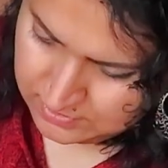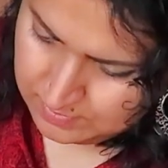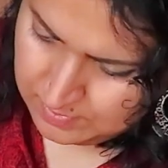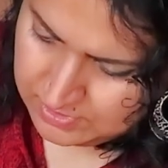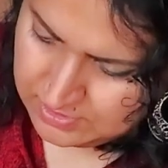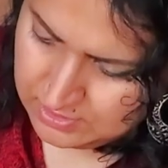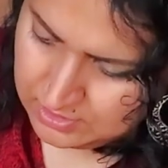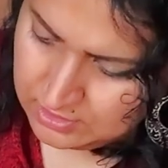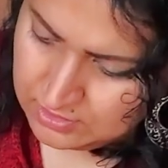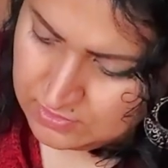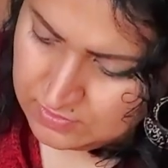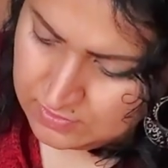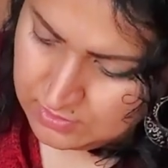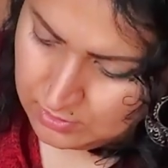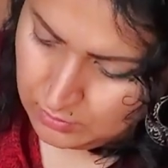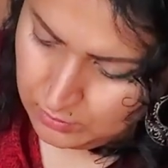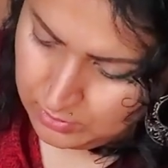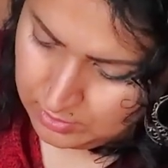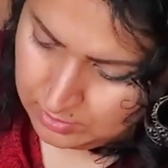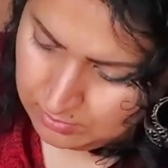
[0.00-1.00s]
is basically just a
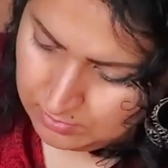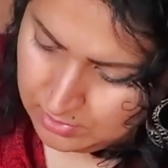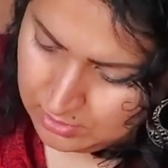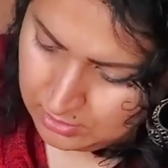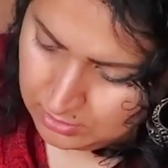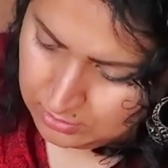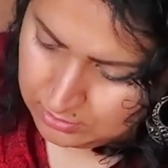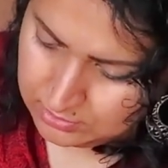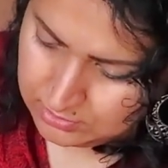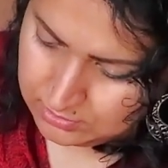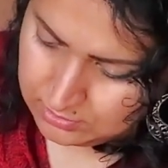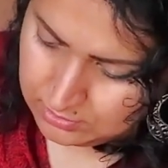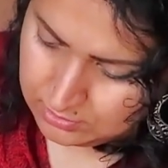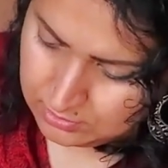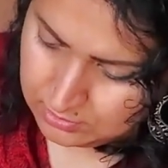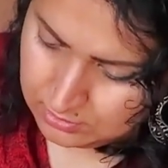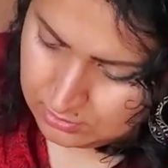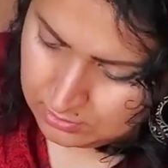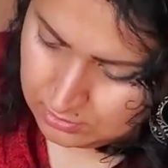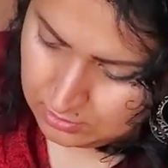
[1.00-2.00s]
quick build
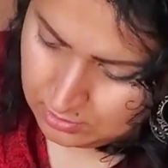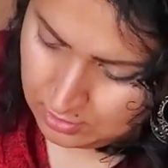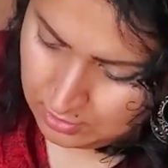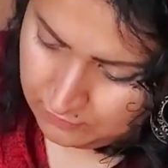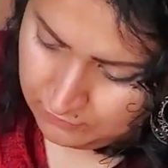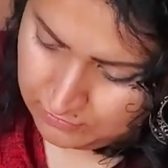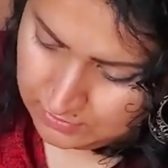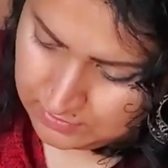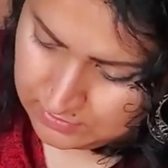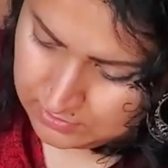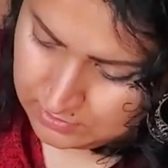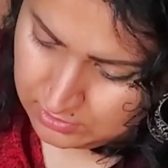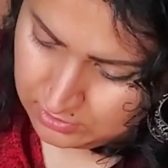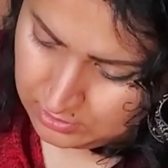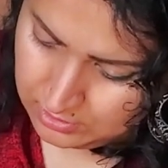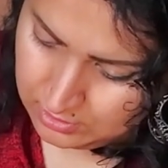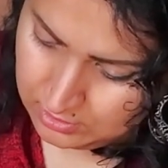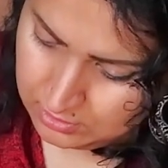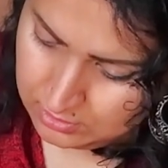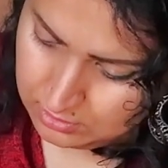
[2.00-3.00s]
of this
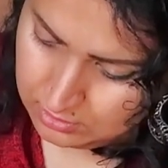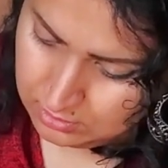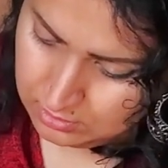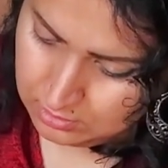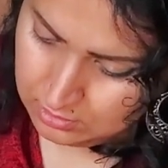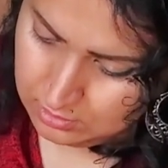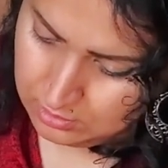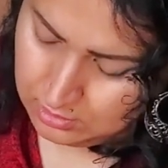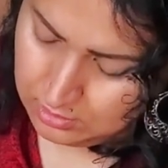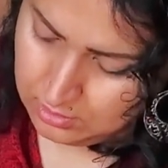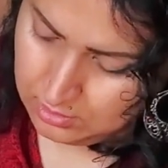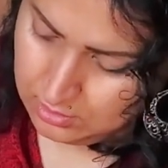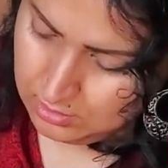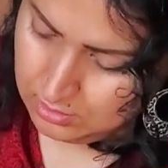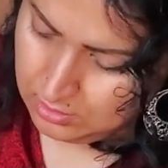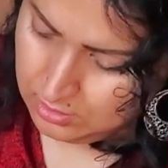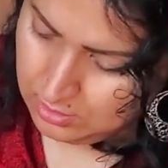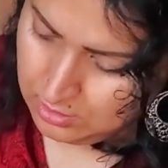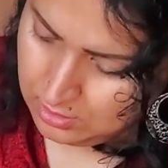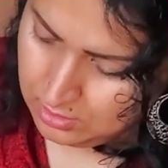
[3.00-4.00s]
circuit.
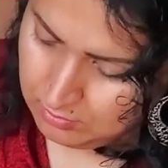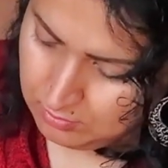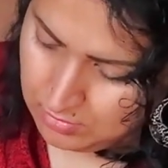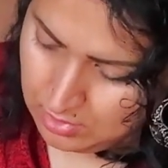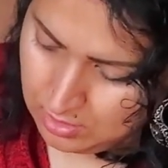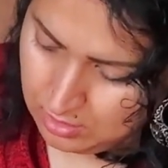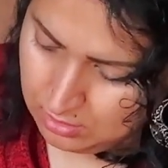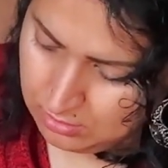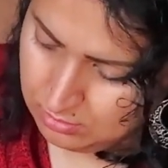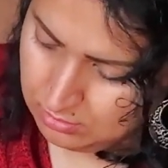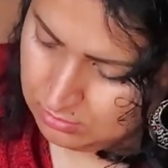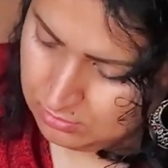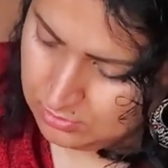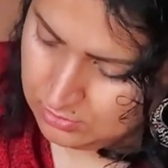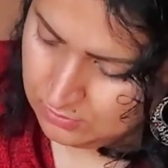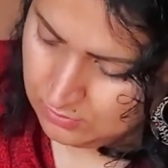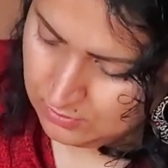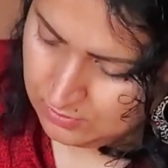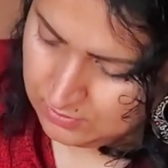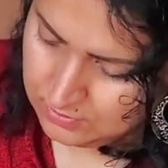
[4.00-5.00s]
You
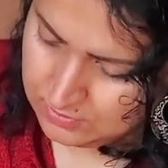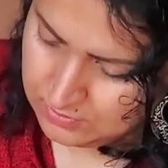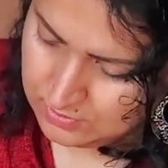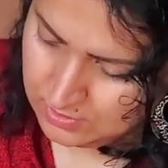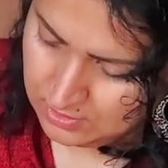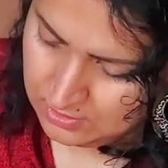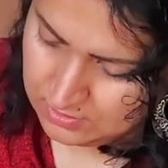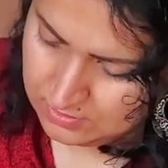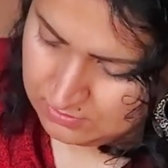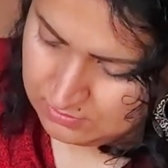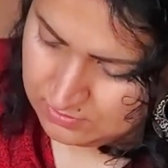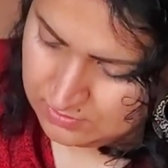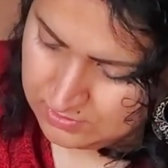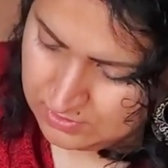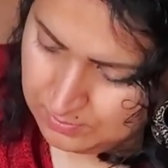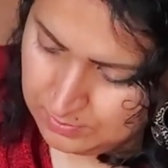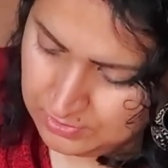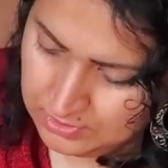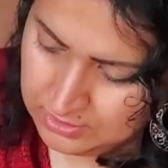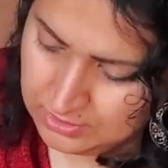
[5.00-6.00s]
know, it's like a
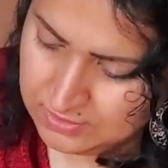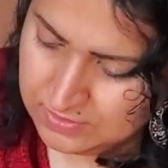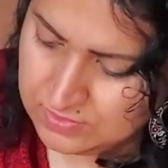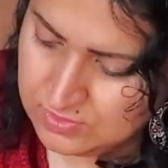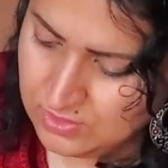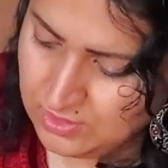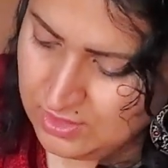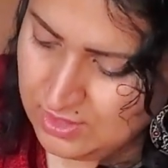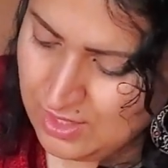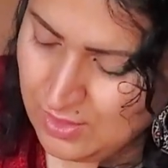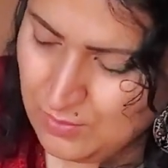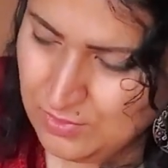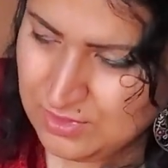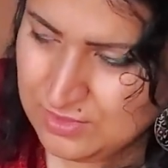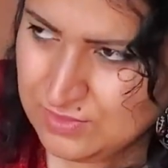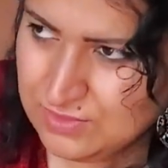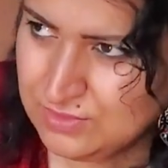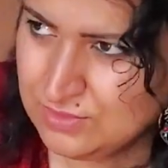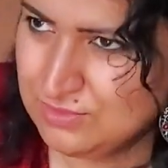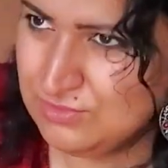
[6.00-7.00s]
simple little circuit. I want
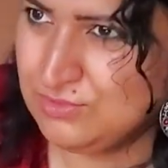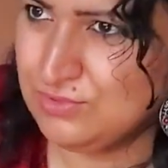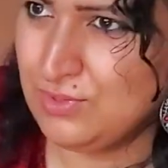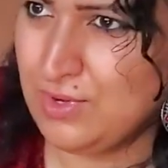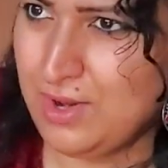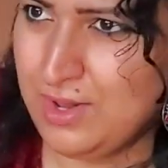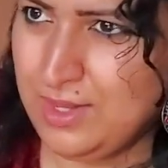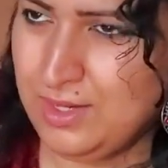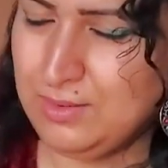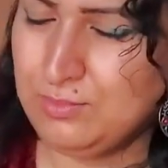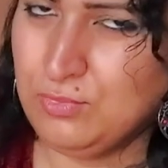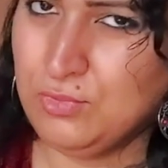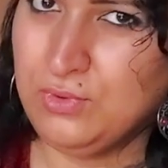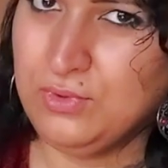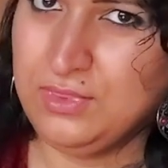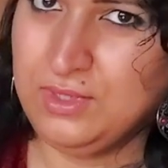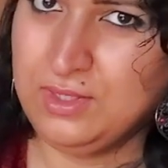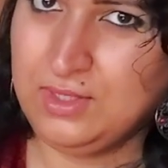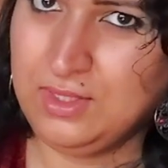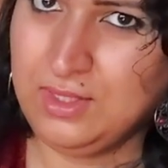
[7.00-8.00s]
to try it more
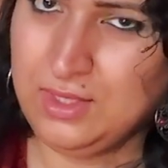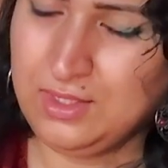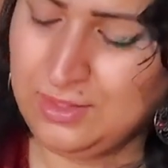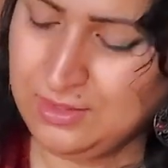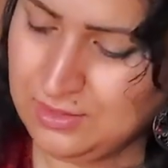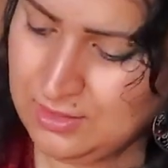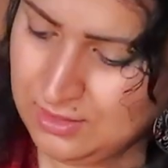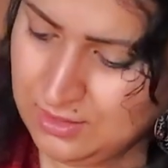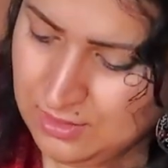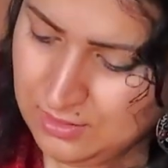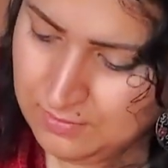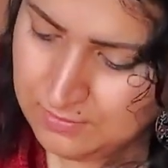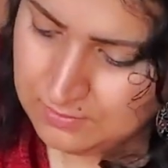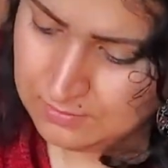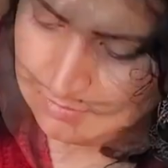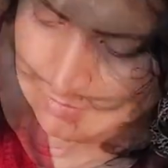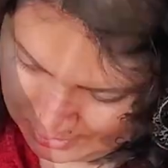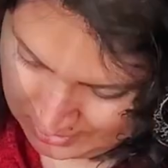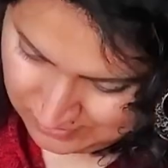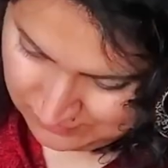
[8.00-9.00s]
than anything.
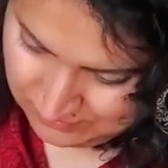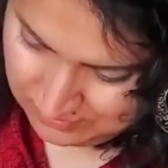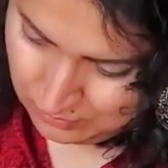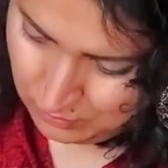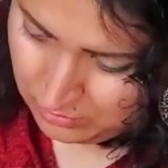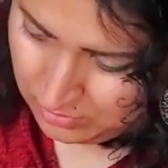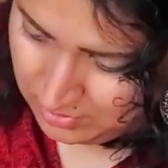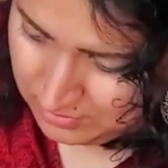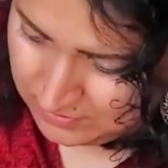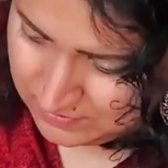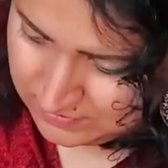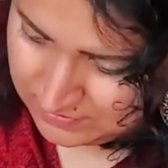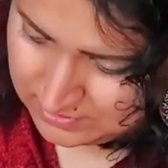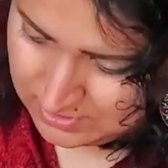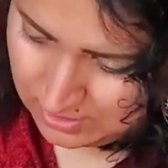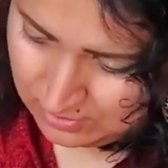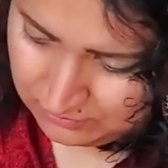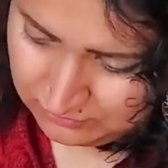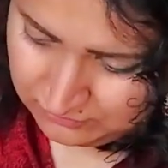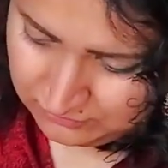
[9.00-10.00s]
If it works
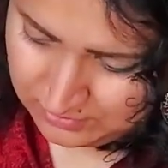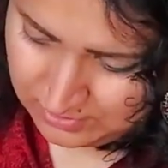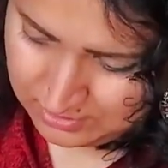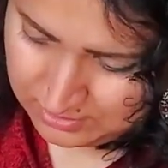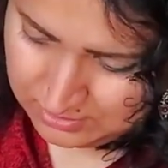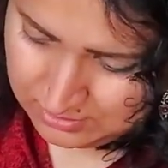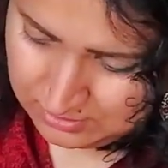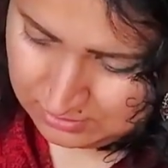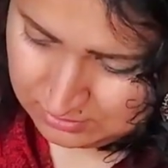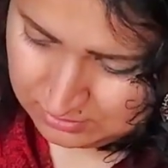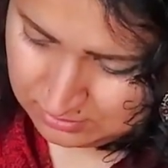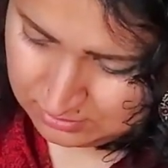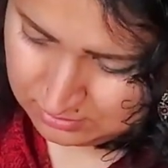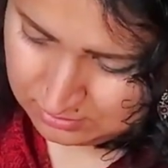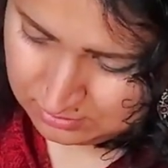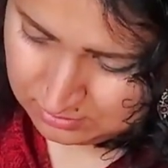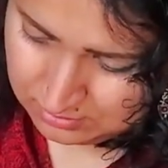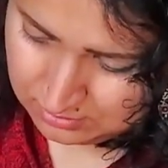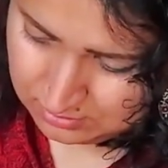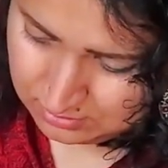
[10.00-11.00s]
out fine,
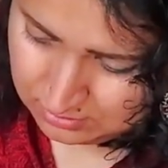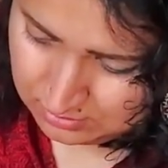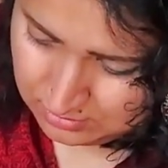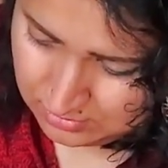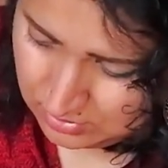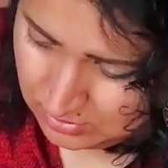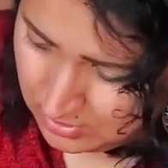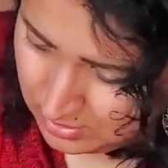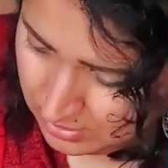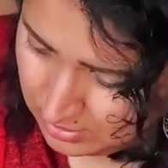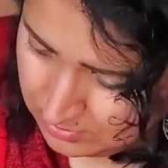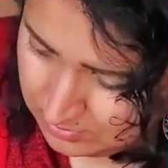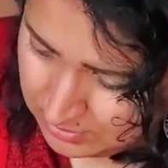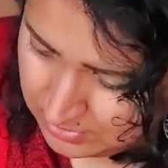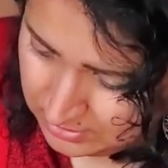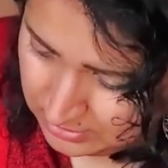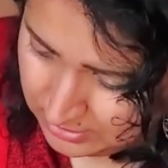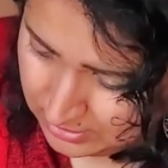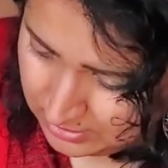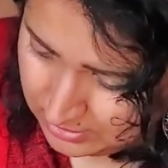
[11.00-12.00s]
you know, I can
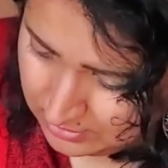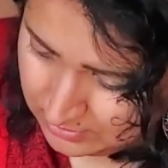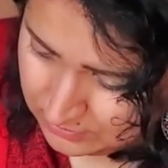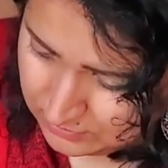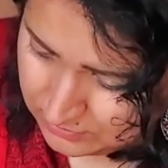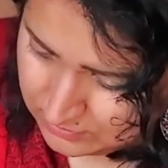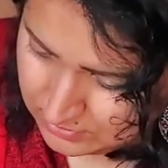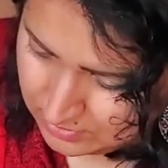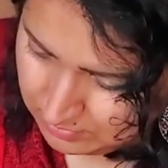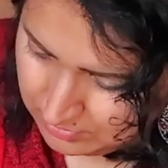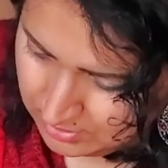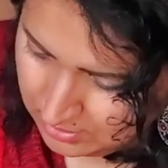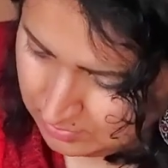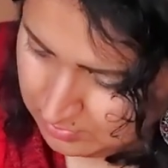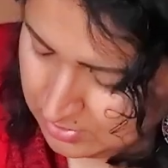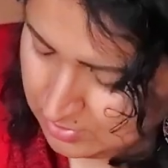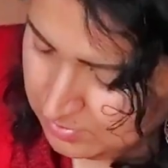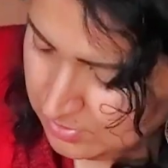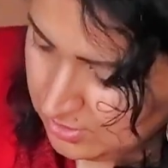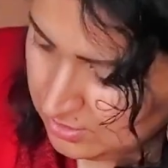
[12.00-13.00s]
build it into something a
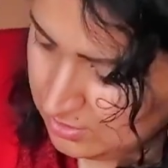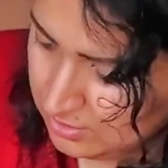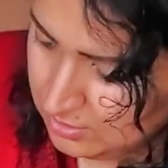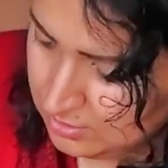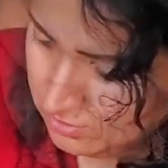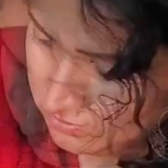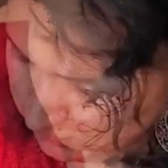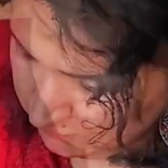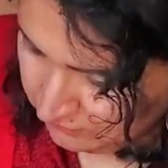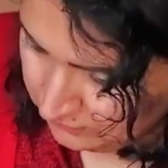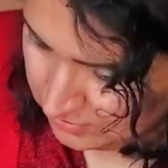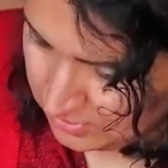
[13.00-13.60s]
bit bigger. For